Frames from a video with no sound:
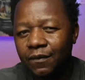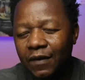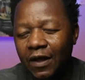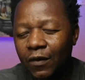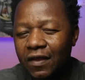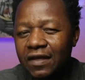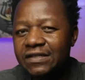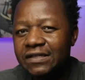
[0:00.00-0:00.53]
Now,
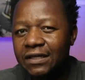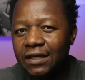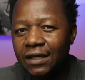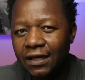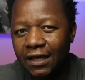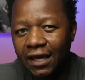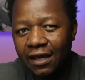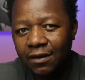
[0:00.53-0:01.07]
this idea
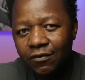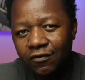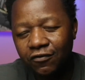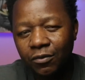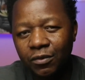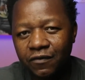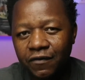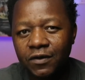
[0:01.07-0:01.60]
came
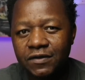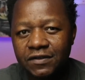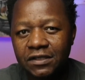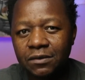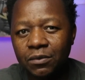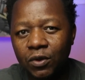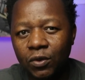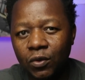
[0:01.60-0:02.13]
from a very
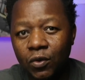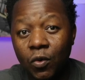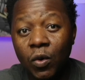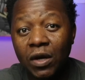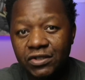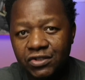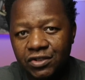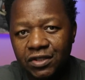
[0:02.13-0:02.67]
simple
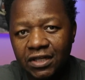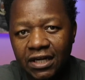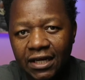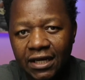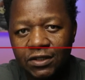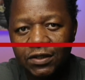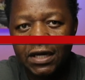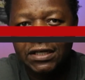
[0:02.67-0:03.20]
question that I
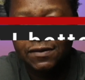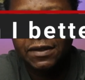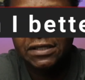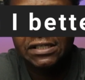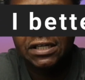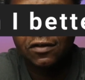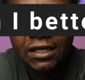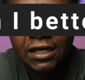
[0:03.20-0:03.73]
had to ask
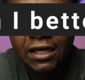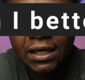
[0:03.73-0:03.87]
myself.